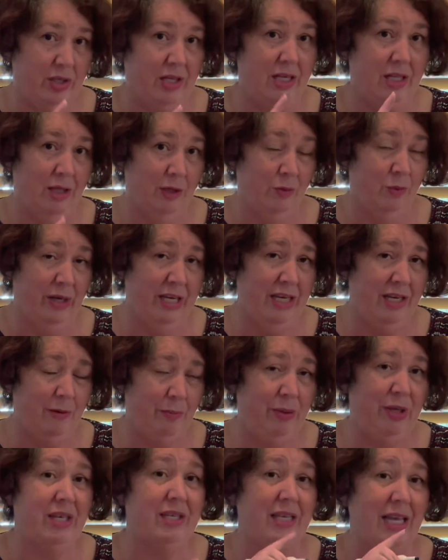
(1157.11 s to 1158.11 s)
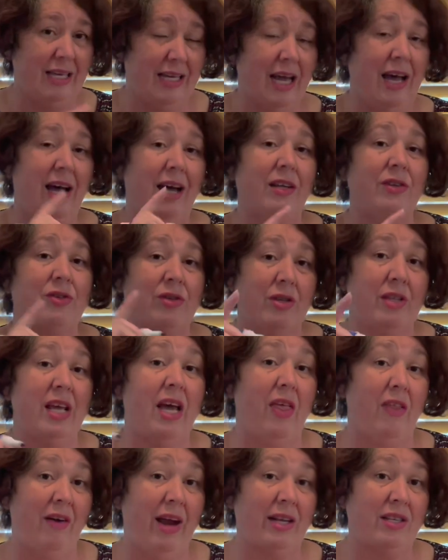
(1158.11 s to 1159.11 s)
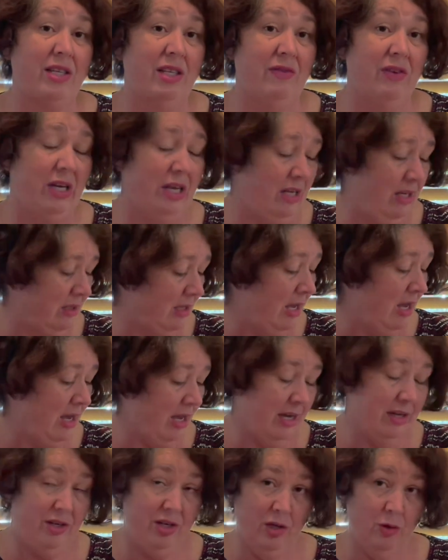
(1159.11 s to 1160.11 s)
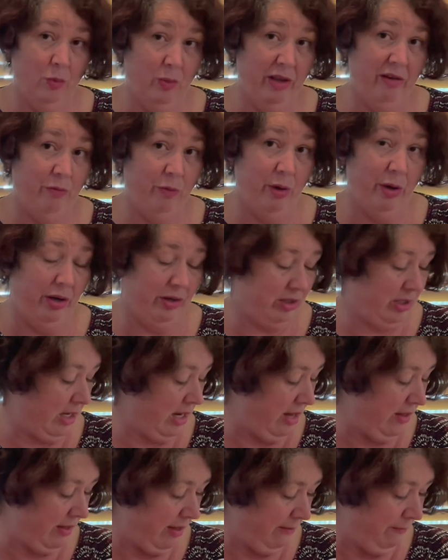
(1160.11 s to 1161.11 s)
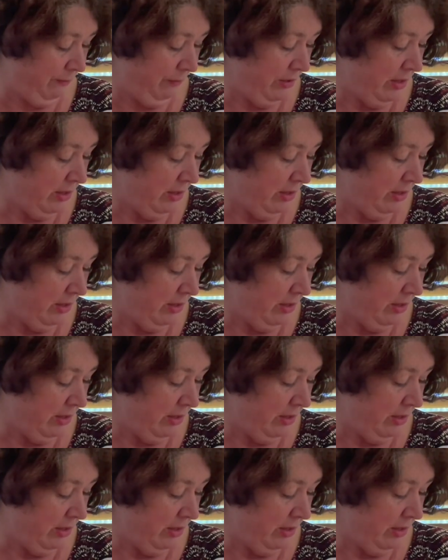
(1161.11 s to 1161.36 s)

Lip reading: in the week because they can't do the other activities until we've worked together.